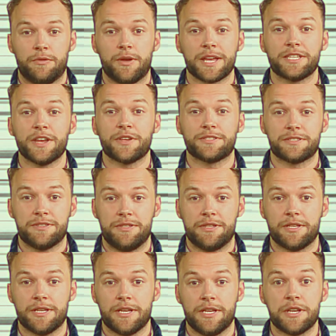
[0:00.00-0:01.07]
I don't.
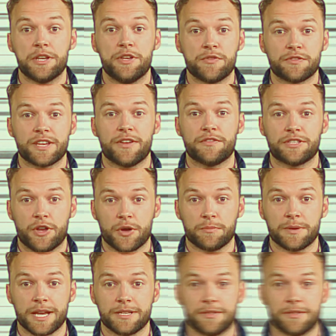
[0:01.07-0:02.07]
You've never told me.